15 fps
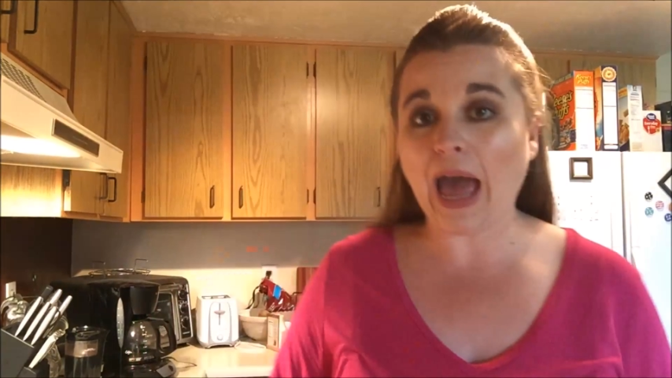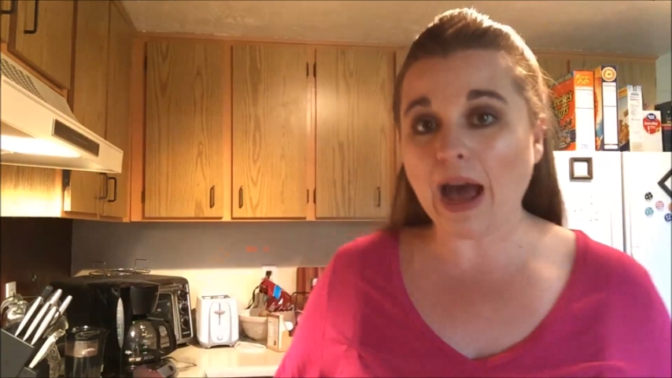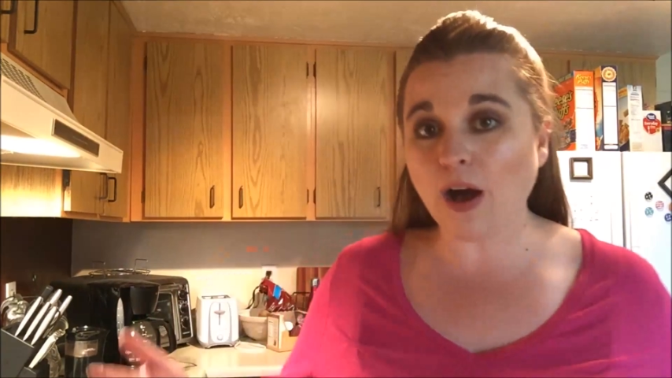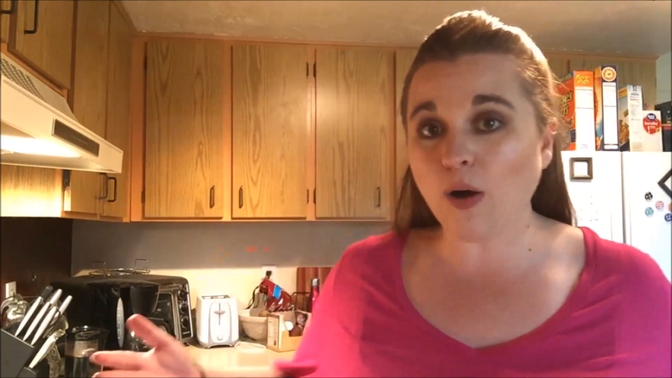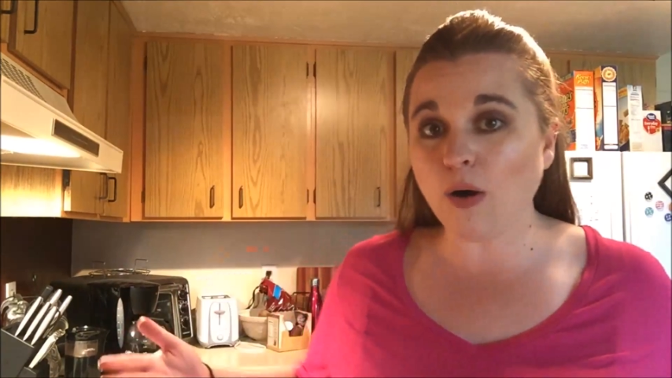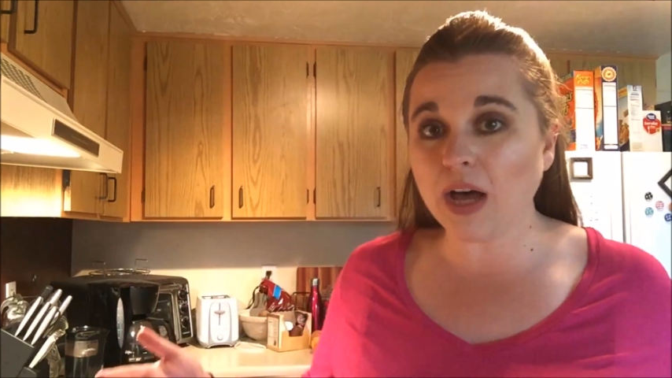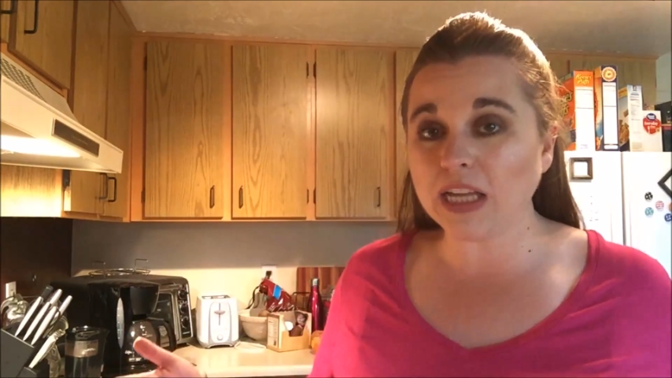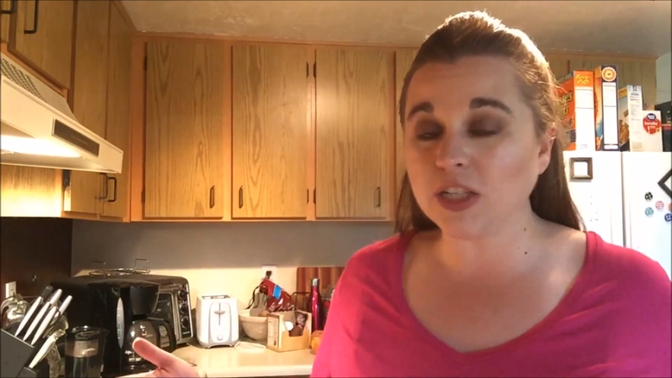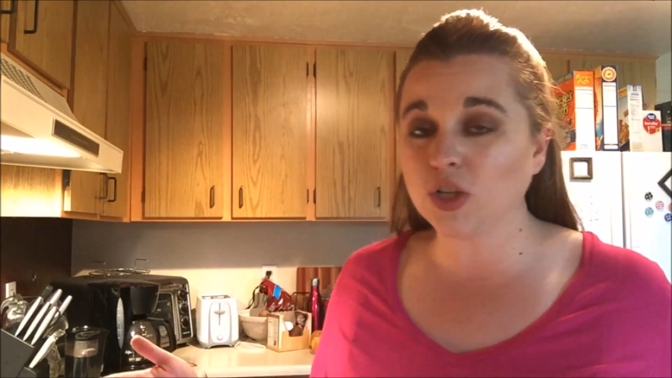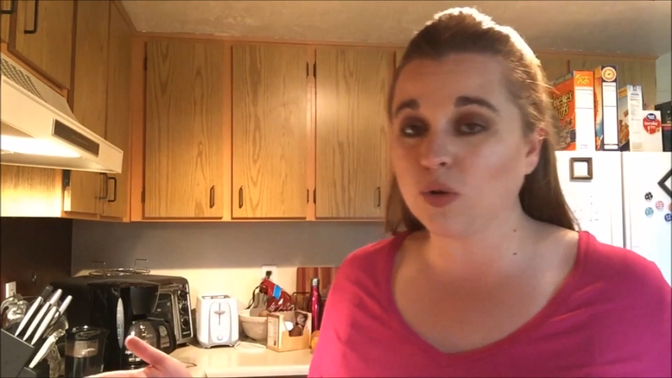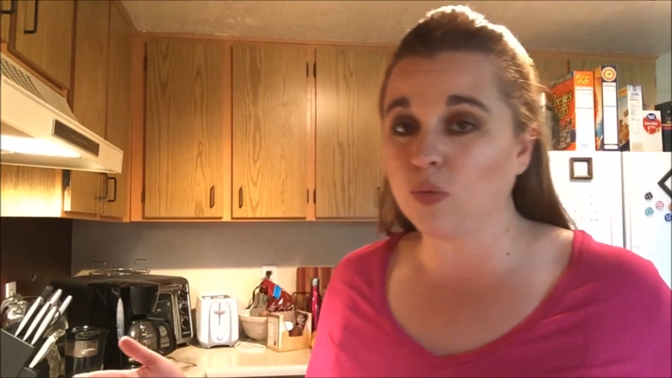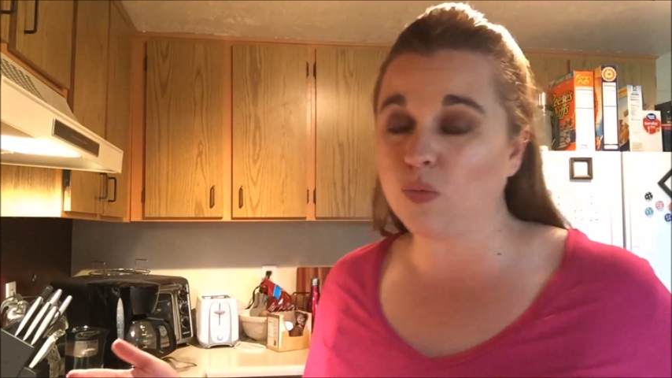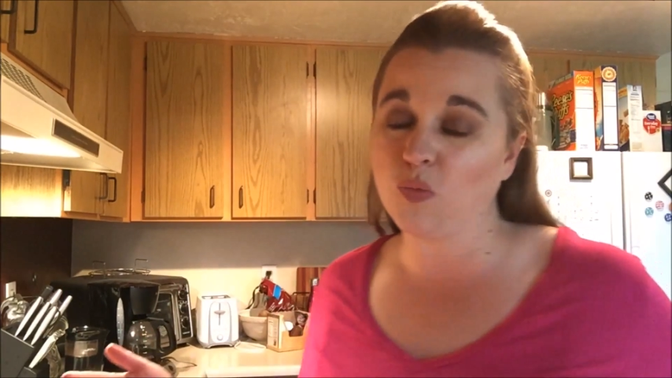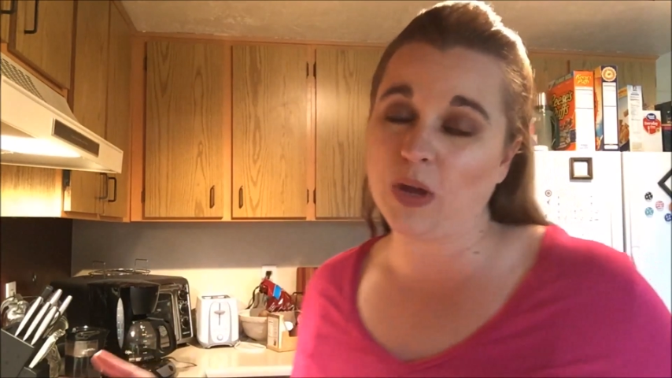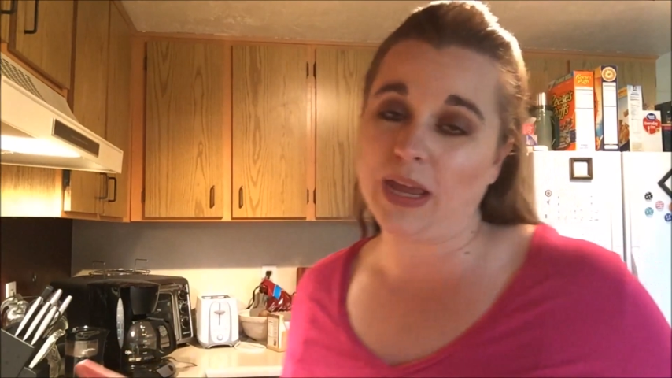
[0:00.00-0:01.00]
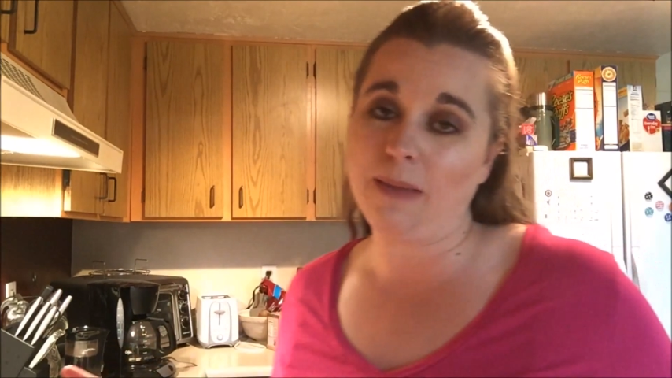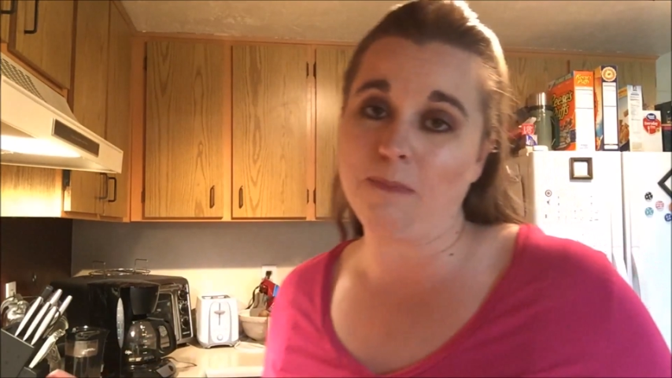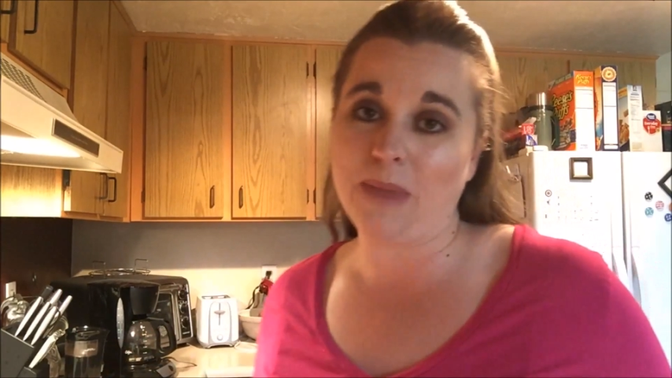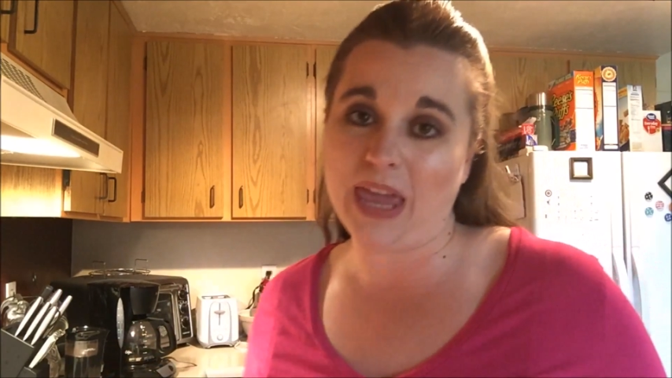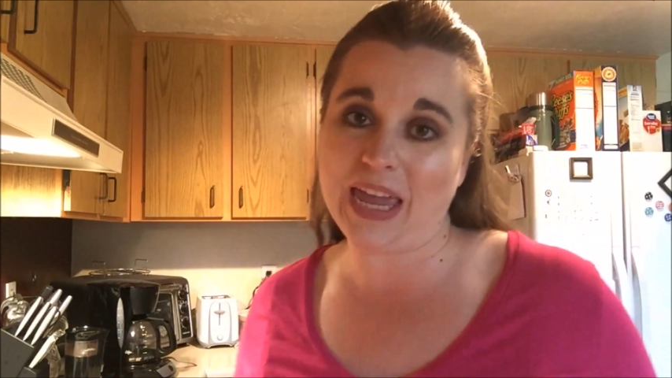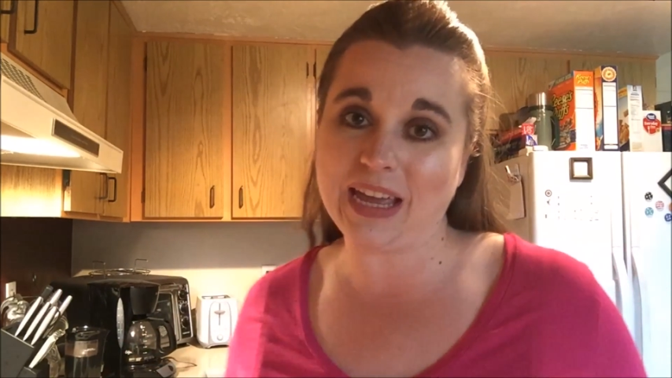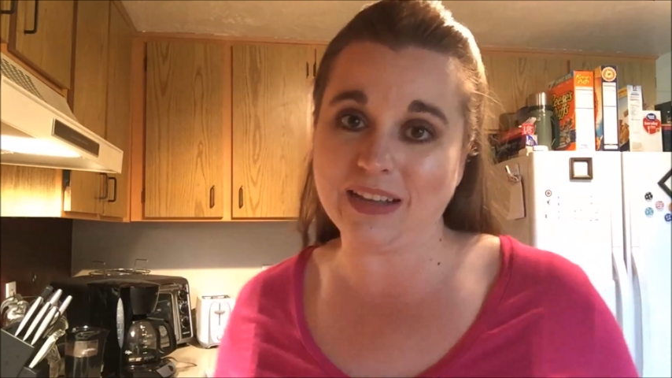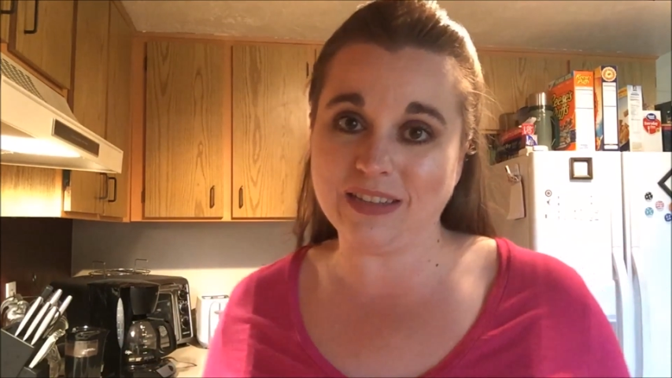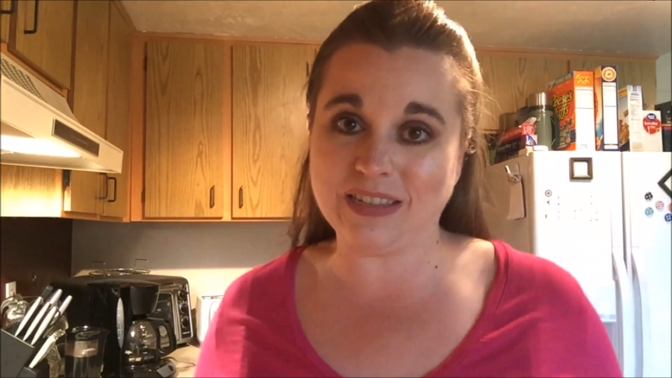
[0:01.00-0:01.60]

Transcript: How do we make